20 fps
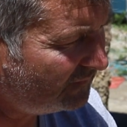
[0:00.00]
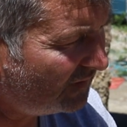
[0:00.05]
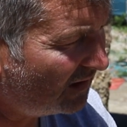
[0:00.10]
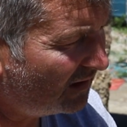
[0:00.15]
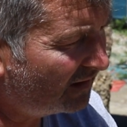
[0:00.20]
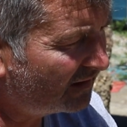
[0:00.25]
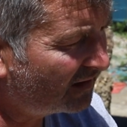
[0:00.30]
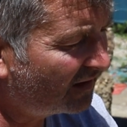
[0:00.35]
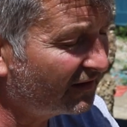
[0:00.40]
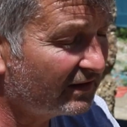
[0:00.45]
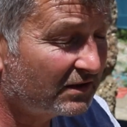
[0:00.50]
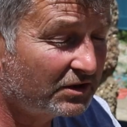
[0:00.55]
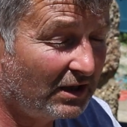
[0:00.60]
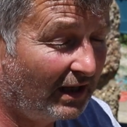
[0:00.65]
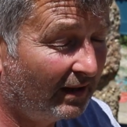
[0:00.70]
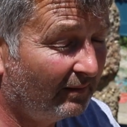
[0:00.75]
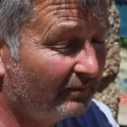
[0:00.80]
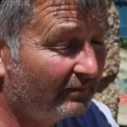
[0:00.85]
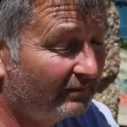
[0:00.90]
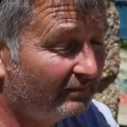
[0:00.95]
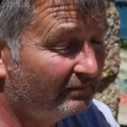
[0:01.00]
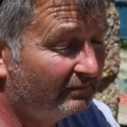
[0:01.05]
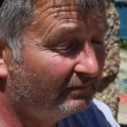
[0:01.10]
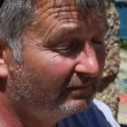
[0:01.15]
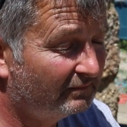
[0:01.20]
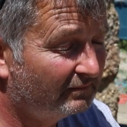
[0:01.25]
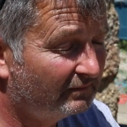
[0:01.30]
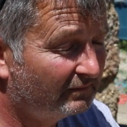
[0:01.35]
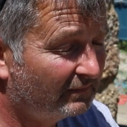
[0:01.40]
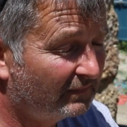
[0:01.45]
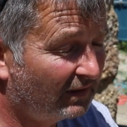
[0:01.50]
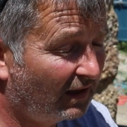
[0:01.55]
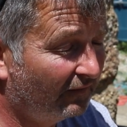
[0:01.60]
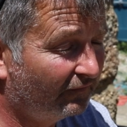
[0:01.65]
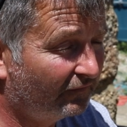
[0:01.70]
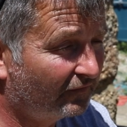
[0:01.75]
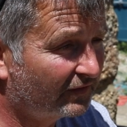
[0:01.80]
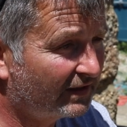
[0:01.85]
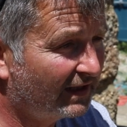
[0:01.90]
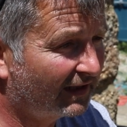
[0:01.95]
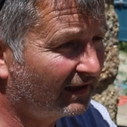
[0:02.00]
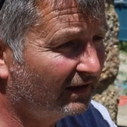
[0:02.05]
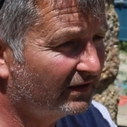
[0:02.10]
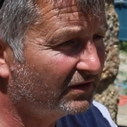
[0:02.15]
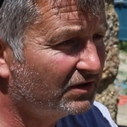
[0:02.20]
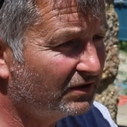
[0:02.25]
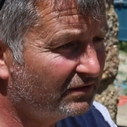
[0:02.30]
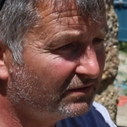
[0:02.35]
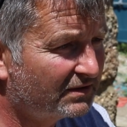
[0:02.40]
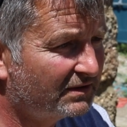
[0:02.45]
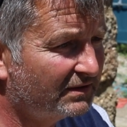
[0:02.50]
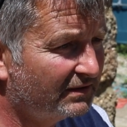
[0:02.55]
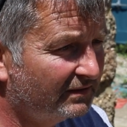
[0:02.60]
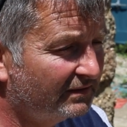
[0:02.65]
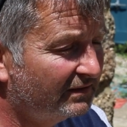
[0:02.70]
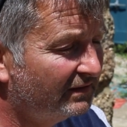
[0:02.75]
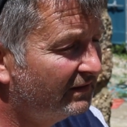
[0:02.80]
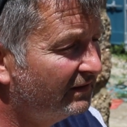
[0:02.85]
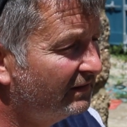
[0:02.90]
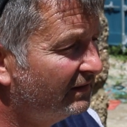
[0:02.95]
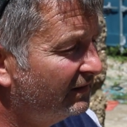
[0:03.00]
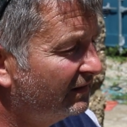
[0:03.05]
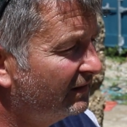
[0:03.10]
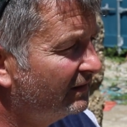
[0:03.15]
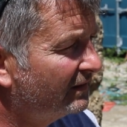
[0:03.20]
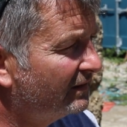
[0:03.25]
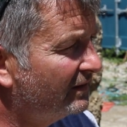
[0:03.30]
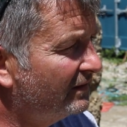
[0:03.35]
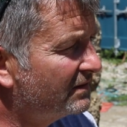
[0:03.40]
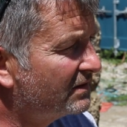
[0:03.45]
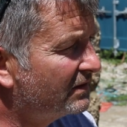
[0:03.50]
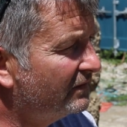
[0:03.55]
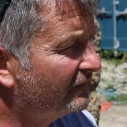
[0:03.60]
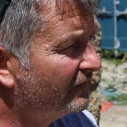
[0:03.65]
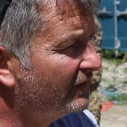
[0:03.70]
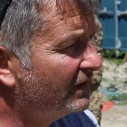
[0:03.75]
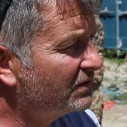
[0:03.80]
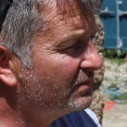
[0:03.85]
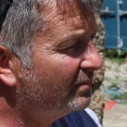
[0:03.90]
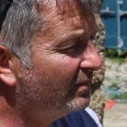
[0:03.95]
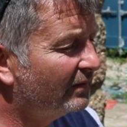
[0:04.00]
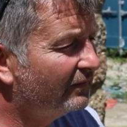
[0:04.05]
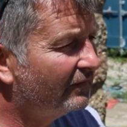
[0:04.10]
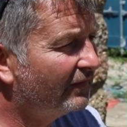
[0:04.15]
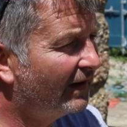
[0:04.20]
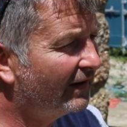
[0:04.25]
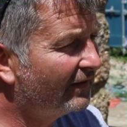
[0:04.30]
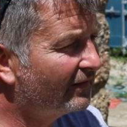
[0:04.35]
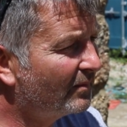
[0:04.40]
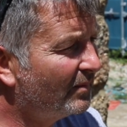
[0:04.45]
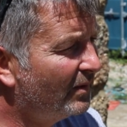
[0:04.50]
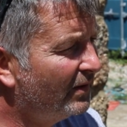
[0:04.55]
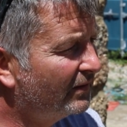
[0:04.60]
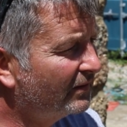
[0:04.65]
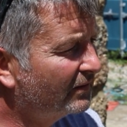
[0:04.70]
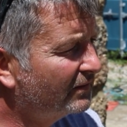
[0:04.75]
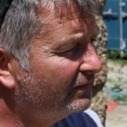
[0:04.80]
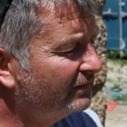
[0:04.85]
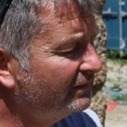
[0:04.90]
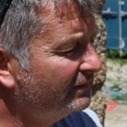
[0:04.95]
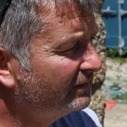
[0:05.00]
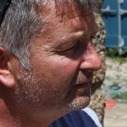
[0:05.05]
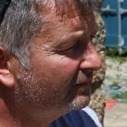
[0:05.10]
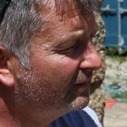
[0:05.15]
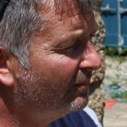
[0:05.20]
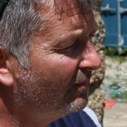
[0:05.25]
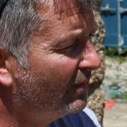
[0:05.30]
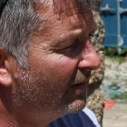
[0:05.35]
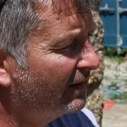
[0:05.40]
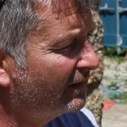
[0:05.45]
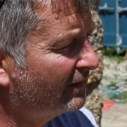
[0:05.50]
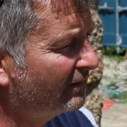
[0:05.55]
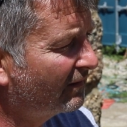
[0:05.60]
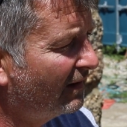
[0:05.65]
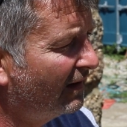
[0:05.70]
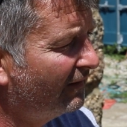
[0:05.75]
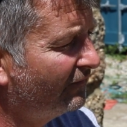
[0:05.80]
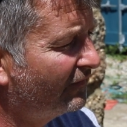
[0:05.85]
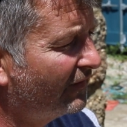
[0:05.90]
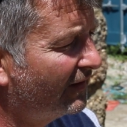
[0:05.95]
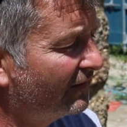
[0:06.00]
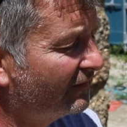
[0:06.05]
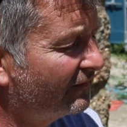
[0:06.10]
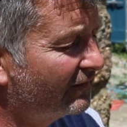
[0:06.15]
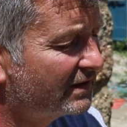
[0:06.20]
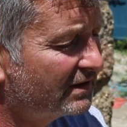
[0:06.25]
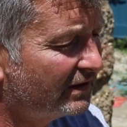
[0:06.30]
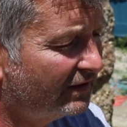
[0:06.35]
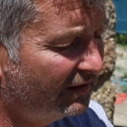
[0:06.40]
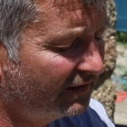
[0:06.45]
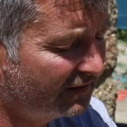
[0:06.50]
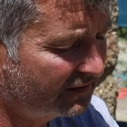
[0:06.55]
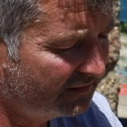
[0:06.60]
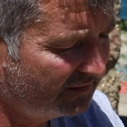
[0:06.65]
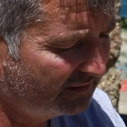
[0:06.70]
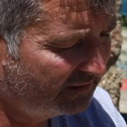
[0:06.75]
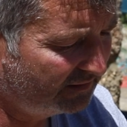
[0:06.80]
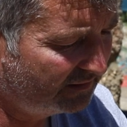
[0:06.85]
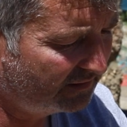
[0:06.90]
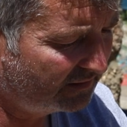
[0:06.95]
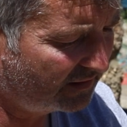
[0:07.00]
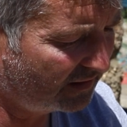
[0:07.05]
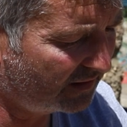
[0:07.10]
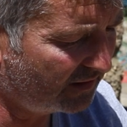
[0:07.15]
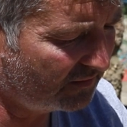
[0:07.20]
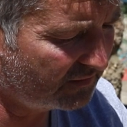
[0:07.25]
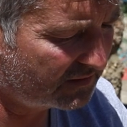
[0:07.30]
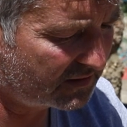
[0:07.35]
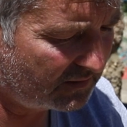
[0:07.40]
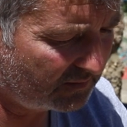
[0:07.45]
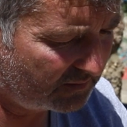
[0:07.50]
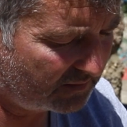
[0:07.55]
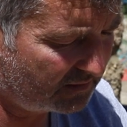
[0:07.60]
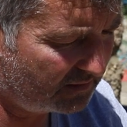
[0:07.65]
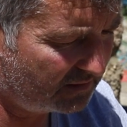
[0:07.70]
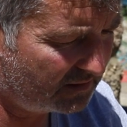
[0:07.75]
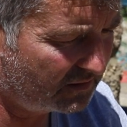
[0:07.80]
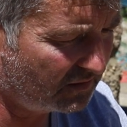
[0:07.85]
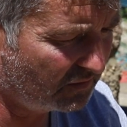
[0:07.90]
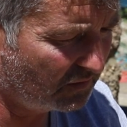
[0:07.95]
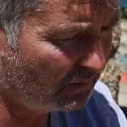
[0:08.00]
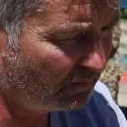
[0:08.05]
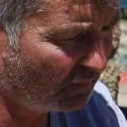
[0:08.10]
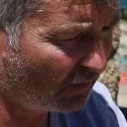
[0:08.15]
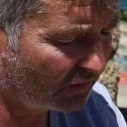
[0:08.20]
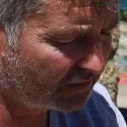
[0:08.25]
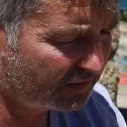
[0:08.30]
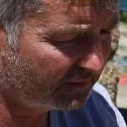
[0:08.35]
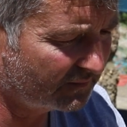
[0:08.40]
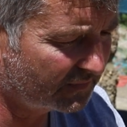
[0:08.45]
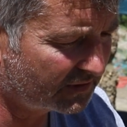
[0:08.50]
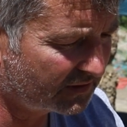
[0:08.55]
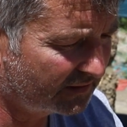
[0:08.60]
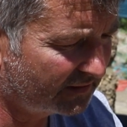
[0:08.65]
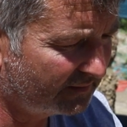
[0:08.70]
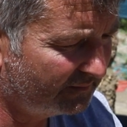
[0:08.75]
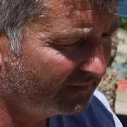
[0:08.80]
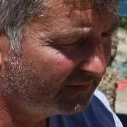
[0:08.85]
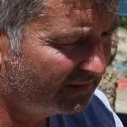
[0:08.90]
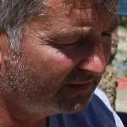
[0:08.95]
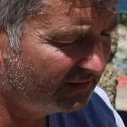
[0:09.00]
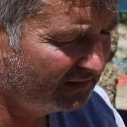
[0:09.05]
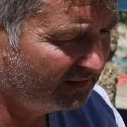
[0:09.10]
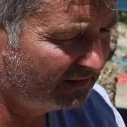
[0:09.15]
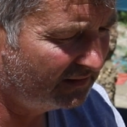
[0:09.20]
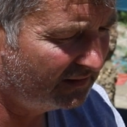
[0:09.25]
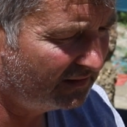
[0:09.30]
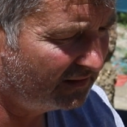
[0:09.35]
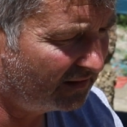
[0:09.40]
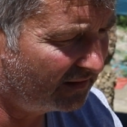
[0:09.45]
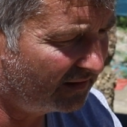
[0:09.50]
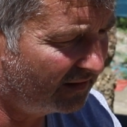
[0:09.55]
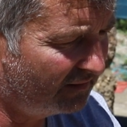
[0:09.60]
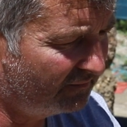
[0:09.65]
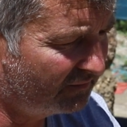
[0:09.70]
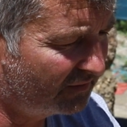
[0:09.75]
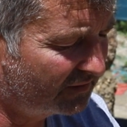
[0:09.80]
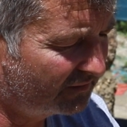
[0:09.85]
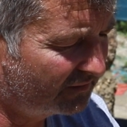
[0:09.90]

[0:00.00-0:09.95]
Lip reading: another chap, Alfred Nicholas, used to fish my father and my uncle. When my grandfather retired, he used to do the bottoms of them, and they